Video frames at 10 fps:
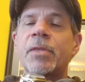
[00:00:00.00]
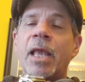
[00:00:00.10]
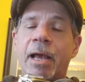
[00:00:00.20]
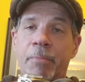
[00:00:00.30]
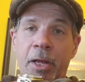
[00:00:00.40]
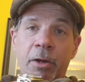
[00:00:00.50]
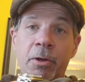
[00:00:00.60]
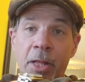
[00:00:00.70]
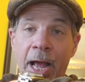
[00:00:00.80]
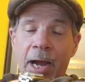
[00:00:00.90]
and my
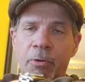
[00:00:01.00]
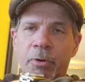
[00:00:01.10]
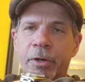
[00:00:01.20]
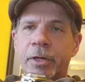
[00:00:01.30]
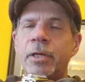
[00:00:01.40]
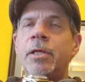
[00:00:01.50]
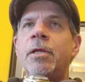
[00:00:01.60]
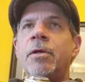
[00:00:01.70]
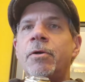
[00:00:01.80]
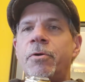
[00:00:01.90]
Uncle Howard,
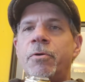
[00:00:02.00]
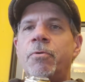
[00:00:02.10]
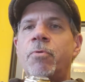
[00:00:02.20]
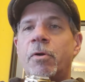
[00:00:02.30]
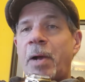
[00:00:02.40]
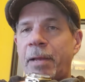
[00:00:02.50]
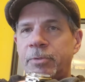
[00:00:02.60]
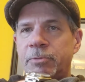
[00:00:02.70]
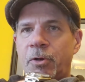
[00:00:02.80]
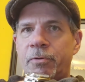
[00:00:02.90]
who were pipe
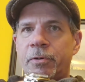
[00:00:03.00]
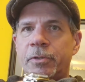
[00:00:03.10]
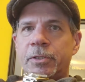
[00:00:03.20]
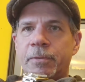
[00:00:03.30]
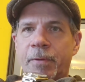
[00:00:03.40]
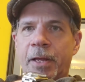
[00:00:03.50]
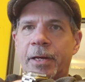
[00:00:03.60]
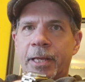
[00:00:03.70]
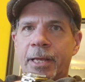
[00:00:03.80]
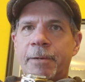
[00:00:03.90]
smokers. And
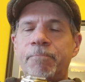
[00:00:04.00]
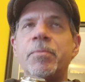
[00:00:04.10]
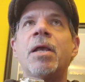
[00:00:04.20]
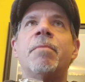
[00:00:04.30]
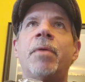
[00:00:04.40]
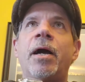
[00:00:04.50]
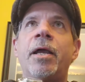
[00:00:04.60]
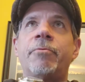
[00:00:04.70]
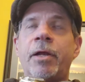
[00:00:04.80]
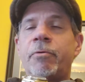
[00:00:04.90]
again,
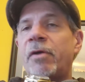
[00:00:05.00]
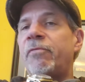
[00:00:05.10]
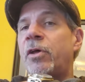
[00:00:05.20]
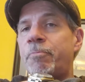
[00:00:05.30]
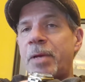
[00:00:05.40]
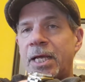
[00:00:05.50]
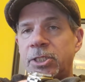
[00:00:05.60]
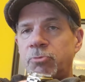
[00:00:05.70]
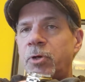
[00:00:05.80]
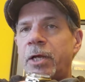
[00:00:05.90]
my great-grandfather
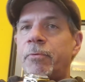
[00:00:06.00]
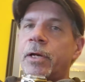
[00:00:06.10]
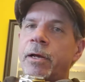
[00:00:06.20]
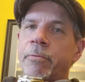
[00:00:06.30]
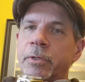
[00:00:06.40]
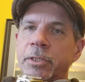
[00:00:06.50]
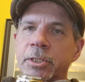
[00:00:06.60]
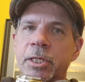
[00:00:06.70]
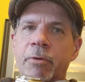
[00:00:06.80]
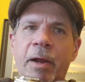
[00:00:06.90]
passed away when I
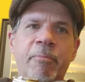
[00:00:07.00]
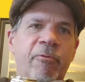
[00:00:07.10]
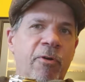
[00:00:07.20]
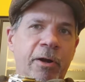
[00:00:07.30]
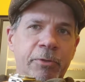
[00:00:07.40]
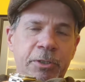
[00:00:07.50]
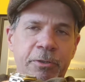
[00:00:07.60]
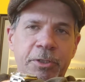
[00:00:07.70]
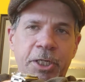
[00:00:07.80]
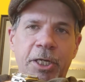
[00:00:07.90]
was right before I was
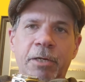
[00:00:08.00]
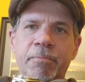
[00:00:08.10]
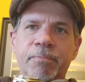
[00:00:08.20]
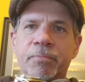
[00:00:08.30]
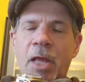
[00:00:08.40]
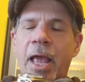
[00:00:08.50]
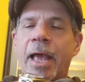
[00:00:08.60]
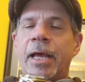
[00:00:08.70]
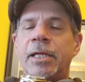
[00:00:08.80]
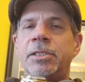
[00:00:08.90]
13,
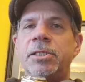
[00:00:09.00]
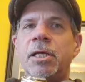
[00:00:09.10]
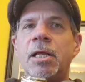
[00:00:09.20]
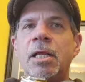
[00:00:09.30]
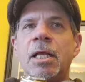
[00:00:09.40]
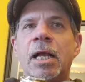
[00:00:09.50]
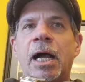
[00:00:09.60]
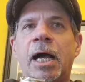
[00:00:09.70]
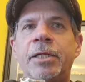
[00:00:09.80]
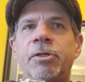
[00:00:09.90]
and
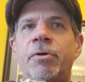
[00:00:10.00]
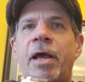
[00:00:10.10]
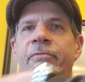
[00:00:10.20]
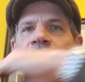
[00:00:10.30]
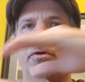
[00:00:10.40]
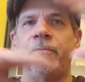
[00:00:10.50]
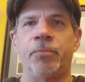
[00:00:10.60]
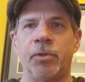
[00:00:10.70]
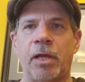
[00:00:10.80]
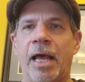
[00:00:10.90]
I don't have
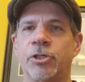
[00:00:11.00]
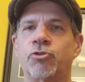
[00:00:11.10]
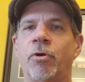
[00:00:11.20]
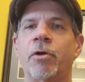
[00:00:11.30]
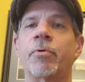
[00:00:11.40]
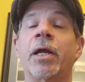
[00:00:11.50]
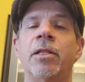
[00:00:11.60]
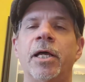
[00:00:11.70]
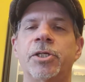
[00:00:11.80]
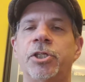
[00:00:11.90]
as strong a
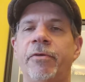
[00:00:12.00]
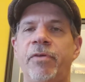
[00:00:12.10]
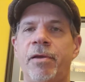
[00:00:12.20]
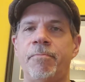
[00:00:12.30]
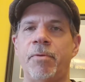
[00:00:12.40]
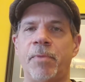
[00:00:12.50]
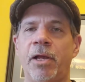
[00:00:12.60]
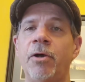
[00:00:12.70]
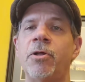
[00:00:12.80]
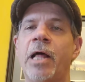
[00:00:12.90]
recollection of him. But my
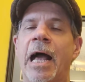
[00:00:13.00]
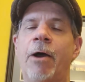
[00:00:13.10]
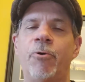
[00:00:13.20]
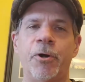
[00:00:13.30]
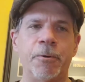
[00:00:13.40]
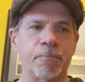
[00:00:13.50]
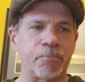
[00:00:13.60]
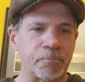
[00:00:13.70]
Uncle Howard,